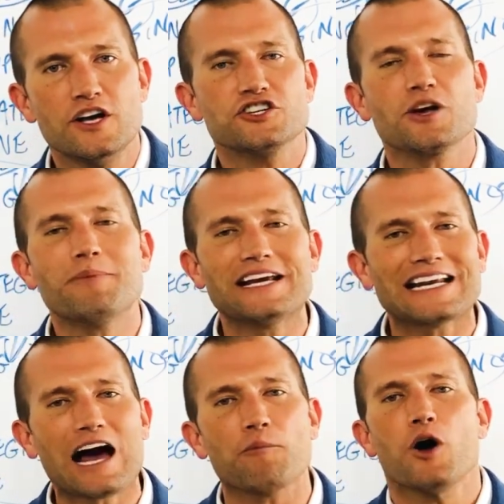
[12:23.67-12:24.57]
Somebody can
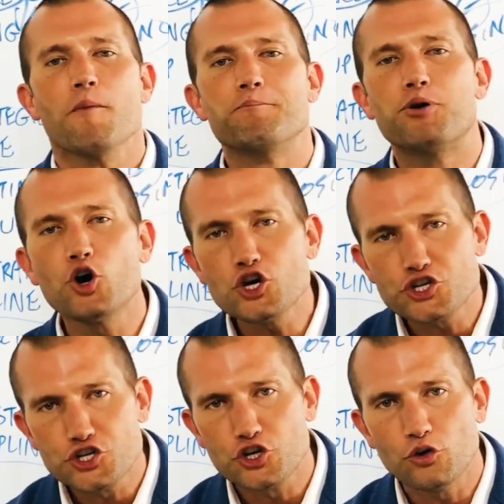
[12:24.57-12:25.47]
help
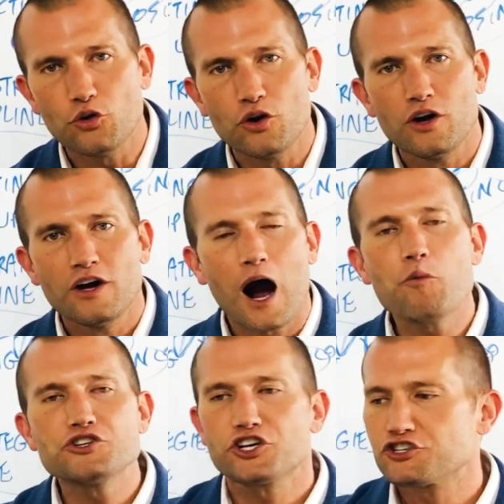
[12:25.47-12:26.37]
push you. I
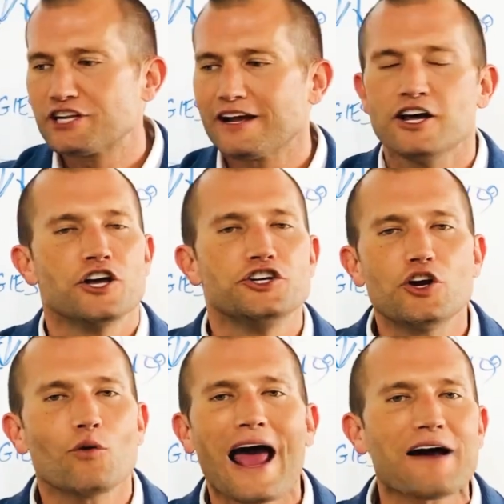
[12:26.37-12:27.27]
want you to understand, you
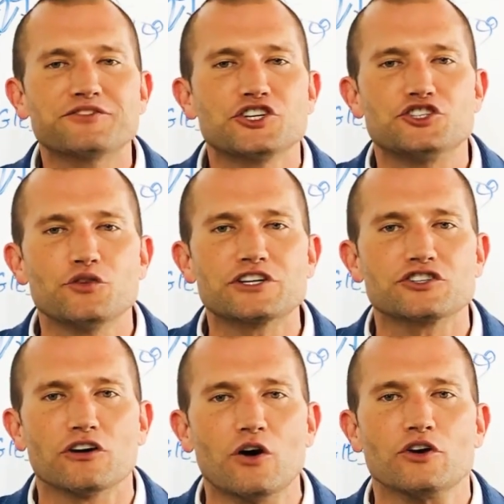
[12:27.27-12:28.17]
don't have to do this
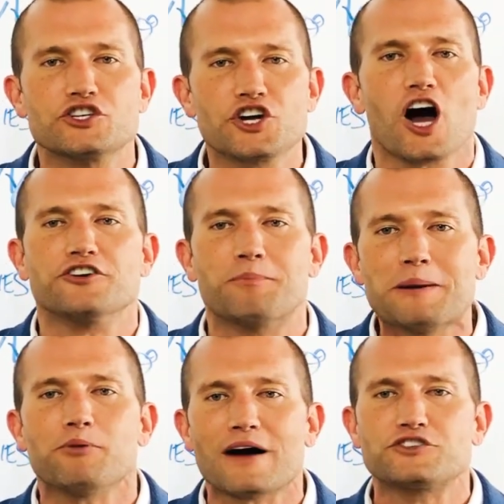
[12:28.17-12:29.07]
alone. Sean, do
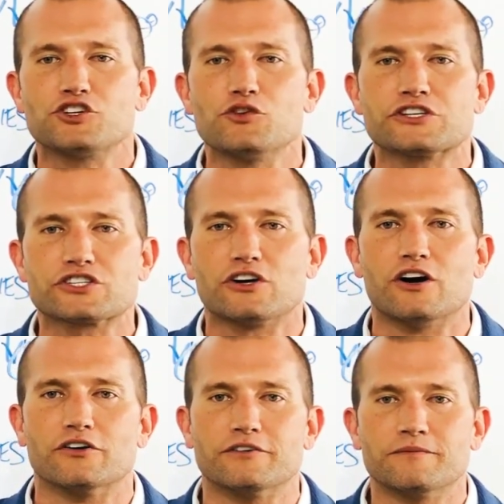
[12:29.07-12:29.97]
people have to do this
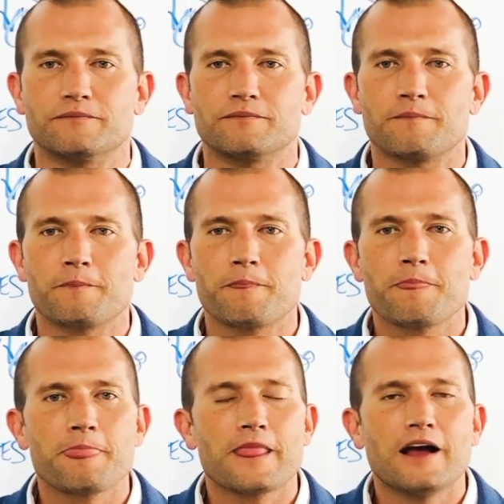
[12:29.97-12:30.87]
alone? You don't have to do it
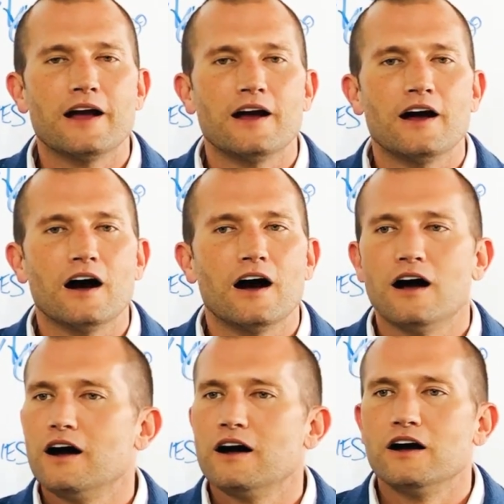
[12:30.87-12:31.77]
alone, man. You have to reach
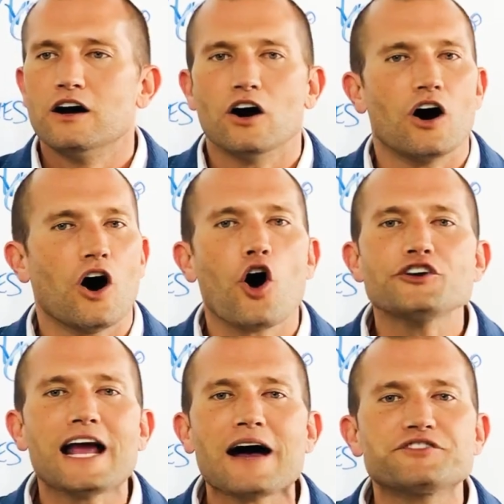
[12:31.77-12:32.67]
out, though. All
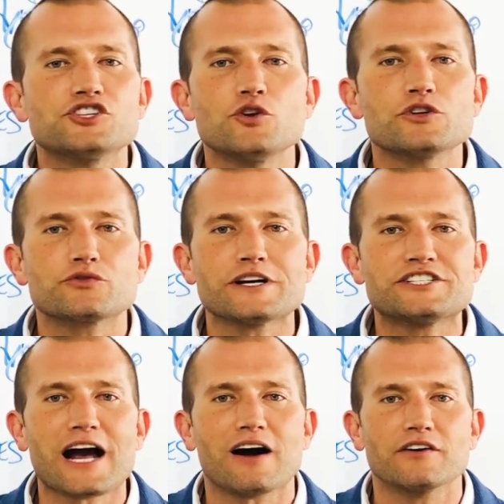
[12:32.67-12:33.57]
you have to do is
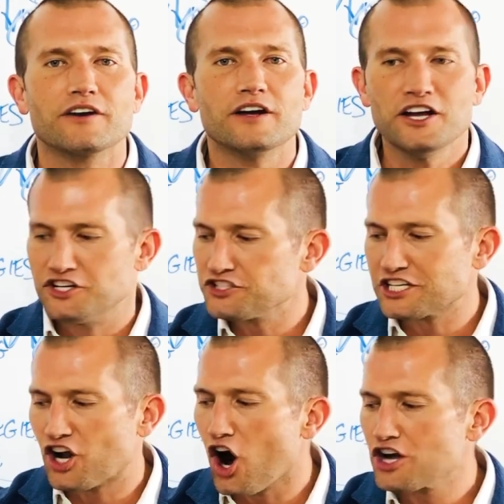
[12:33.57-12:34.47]
reach out. Does
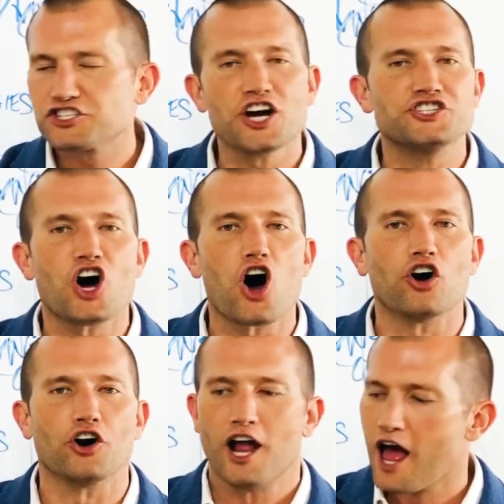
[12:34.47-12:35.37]
it cost a
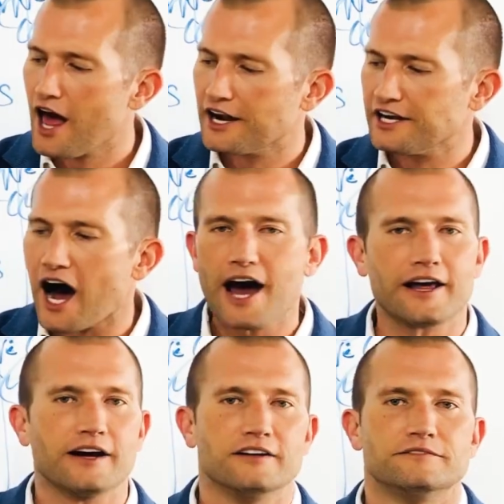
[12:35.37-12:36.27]
dollar?
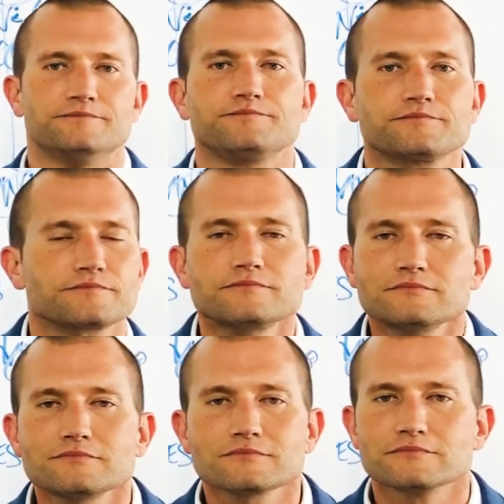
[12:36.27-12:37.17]
Nada.
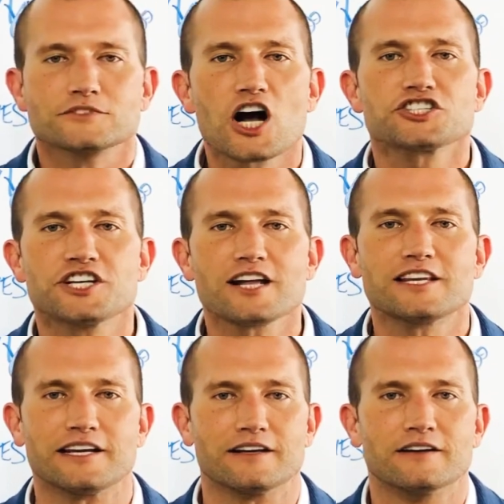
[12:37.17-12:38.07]
a. costs nothing.